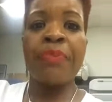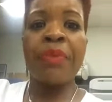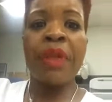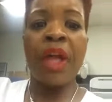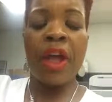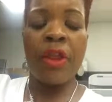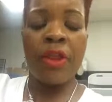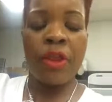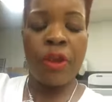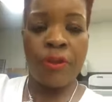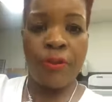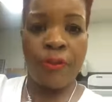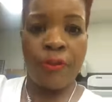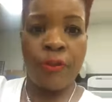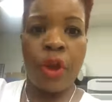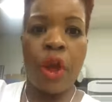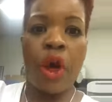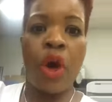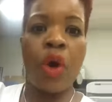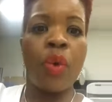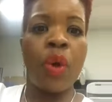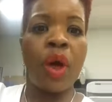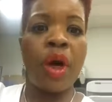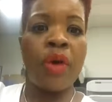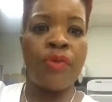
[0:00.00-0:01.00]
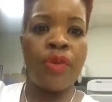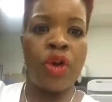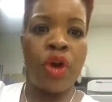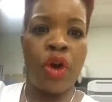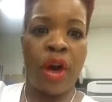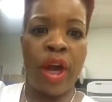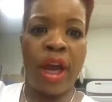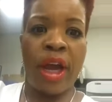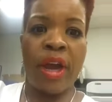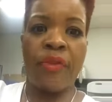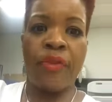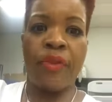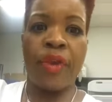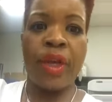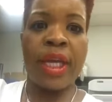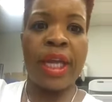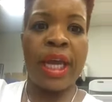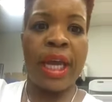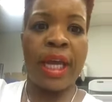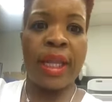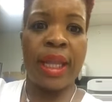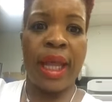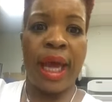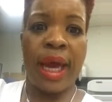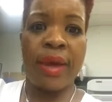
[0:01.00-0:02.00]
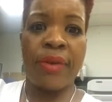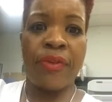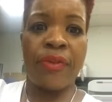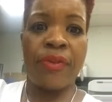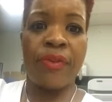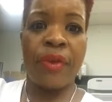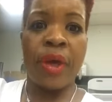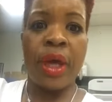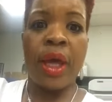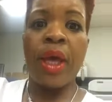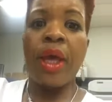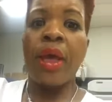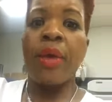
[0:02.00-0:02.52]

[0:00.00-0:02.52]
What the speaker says: in the flow of your everyday life.